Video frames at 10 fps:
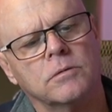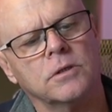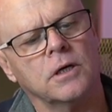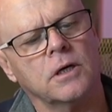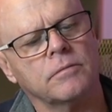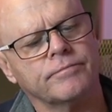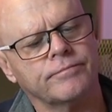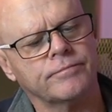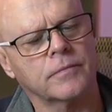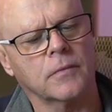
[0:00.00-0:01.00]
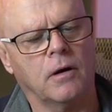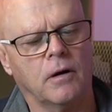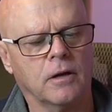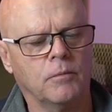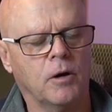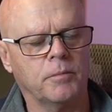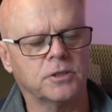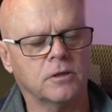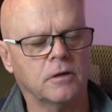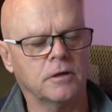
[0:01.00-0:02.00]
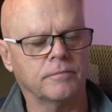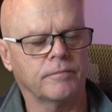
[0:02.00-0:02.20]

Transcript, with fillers: Don't know. Oh, hang on, it might be tight.